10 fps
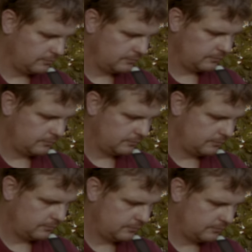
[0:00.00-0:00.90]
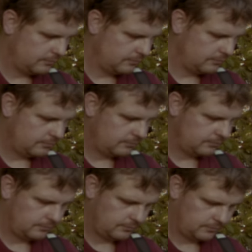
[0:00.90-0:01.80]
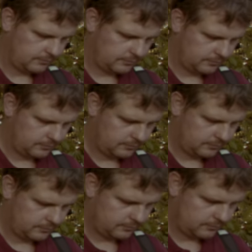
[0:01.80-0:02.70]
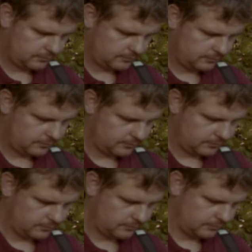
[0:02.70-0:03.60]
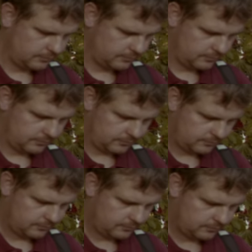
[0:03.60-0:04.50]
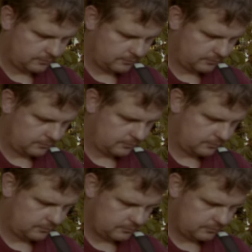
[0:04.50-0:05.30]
This person isn't speaking.